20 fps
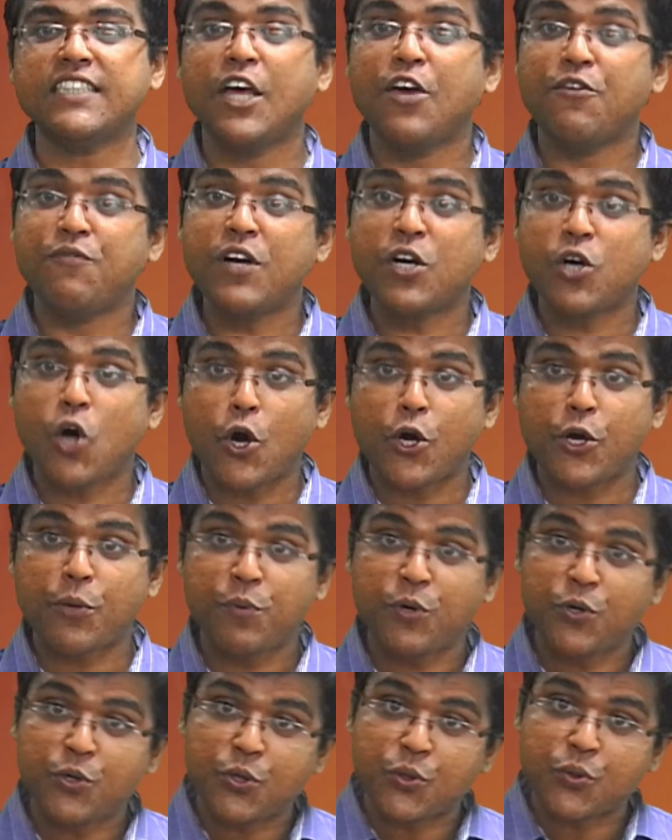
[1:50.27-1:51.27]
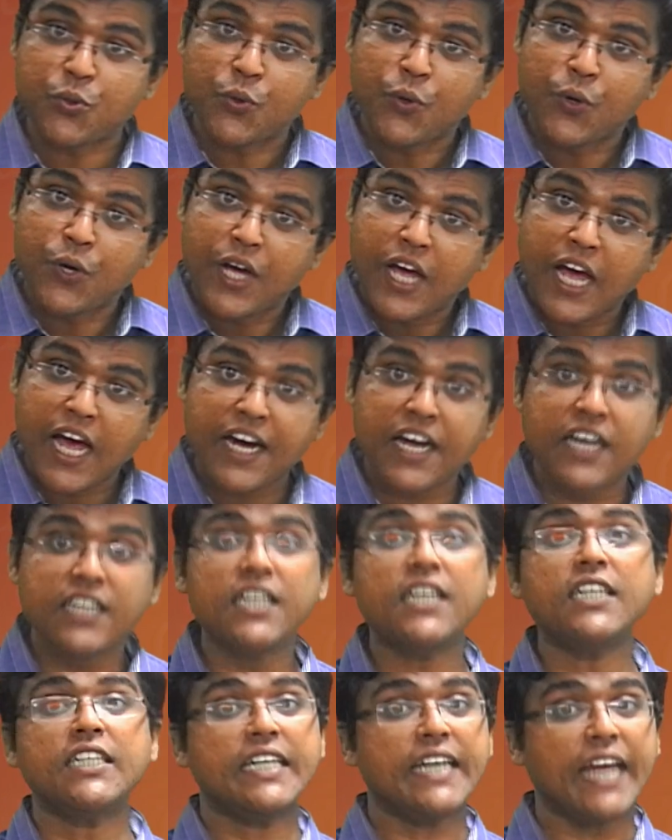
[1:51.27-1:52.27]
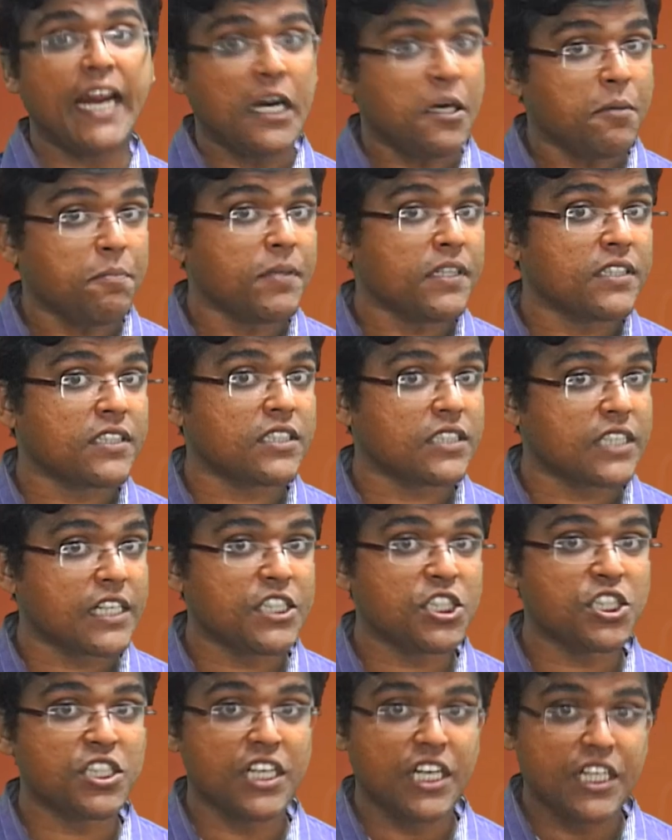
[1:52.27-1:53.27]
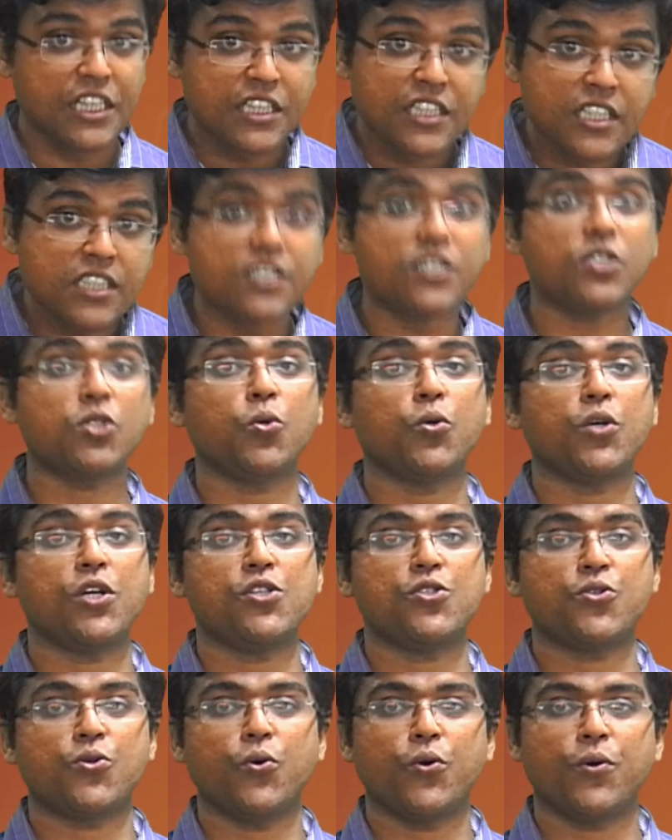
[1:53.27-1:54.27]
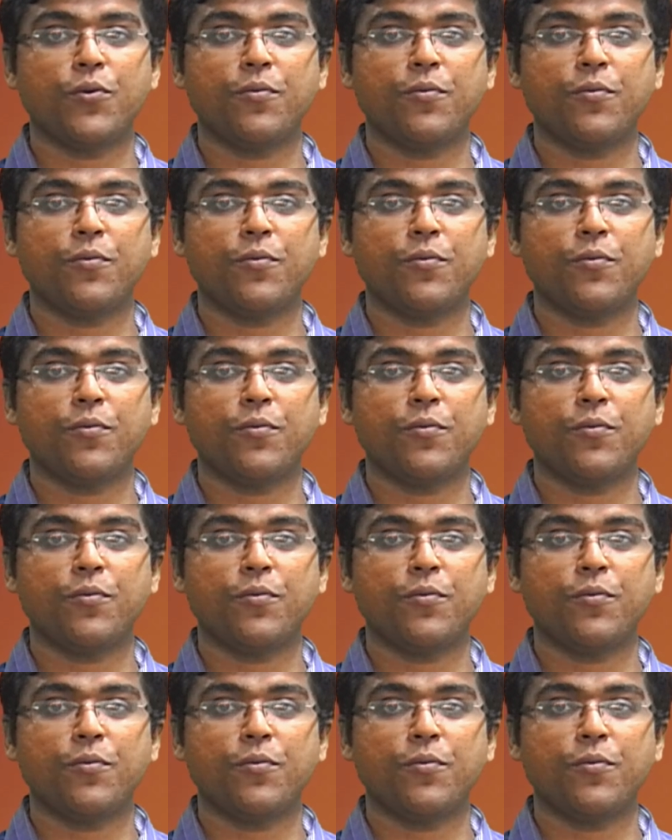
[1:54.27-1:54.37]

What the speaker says: will contribute to another 10% in this total score.